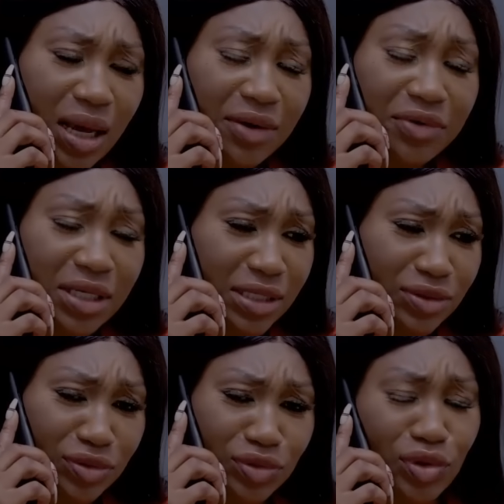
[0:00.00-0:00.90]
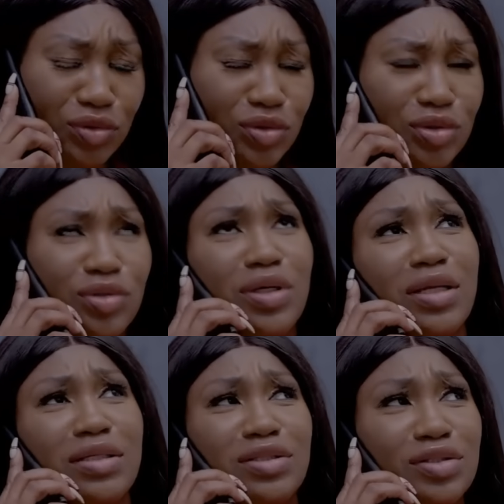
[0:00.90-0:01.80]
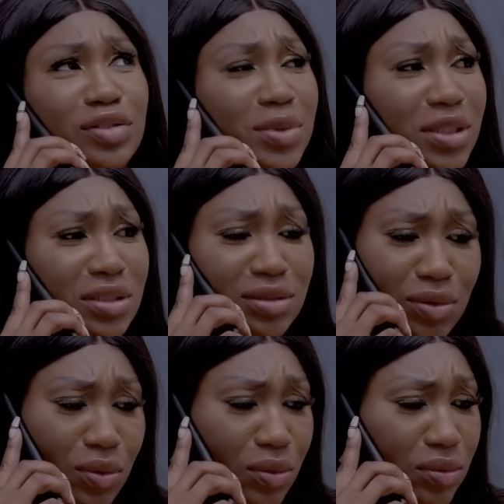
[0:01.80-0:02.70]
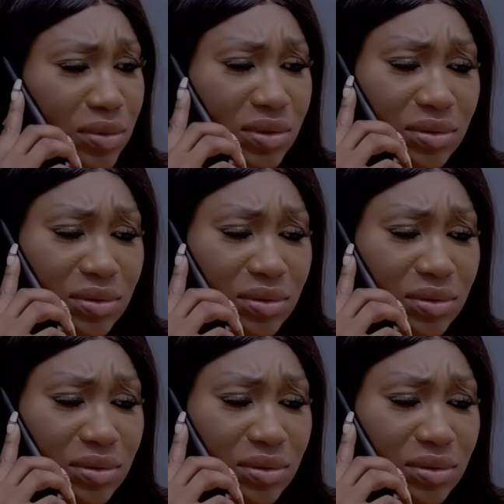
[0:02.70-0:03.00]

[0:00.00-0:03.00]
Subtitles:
I really need to talk to you. Can you just take his calls?